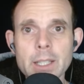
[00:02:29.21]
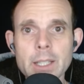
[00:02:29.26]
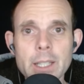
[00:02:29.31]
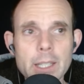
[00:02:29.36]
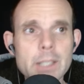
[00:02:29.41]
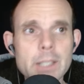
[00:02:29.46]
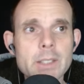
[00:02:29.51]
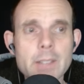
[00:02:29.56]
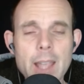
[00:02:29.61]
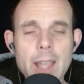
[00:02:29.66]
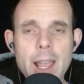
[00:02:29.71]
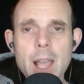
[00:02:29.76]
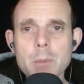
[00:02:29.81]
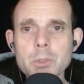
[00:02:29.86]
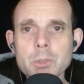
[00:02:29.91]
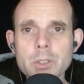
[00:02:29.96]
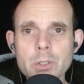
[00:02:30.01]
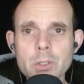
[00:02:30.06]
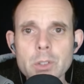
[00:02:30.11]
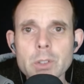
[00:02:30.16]
It is
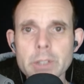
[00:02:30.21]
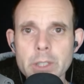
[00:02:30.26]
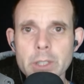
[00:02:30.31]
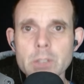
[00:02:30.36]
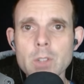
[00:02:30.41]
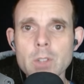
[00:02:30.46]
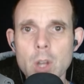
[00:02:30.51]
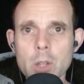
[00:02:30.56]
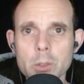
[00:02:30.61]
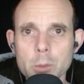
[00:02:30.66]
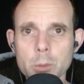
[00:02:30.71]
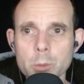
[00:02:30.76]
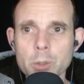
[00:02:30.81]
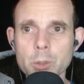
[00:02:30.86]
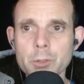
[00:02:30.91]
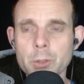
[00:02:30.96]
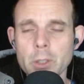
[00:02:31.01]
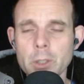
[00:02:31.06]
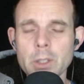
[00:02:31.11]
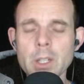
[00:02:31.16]
absolutely intolerable
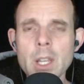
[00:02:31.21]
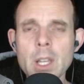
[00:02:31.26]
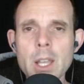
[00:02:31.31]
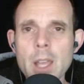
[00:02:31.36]
for